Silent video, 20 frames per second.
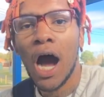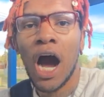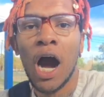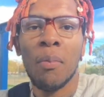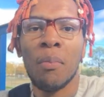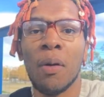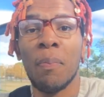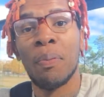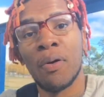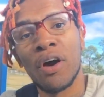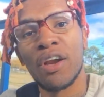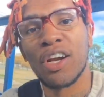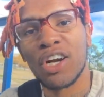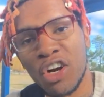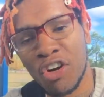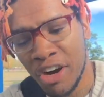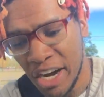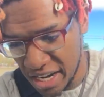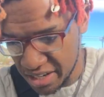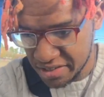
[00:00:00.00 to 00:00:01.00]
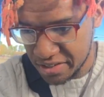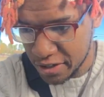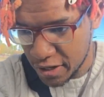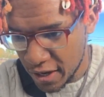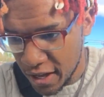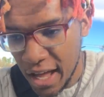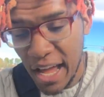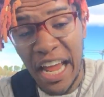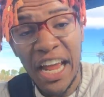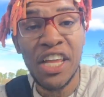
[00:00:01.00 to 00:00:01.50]
I'ma put a crest
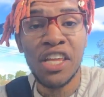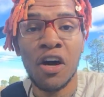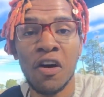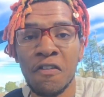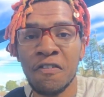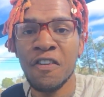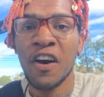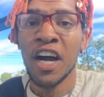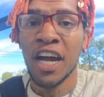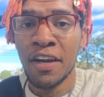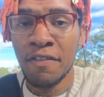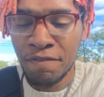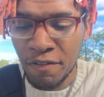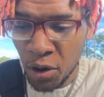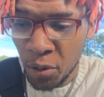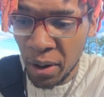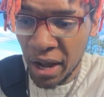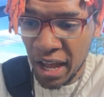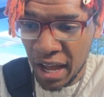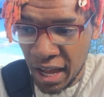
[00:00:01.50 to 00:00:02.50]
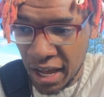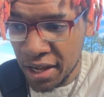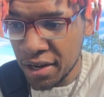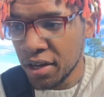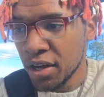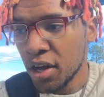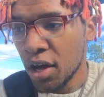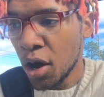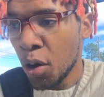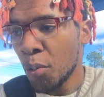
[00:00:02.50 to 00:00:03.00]
in your fucking forehead
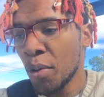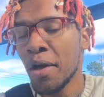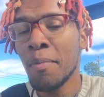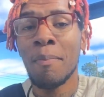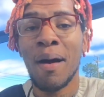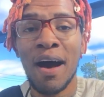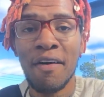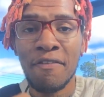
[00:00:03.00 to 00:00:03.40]
with my